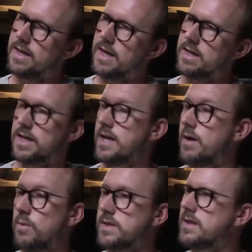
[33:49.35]
And again, I
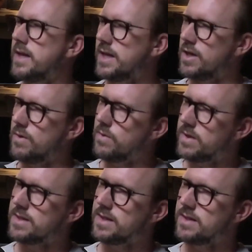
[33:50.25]
wasn't like you in
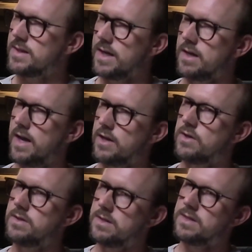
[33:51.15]
the sense that I
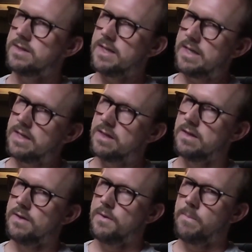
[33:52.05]
couldn't see
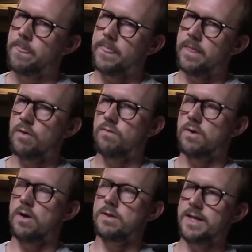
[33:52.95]
the
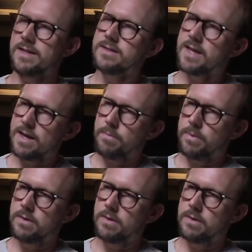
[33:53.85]
overall landscape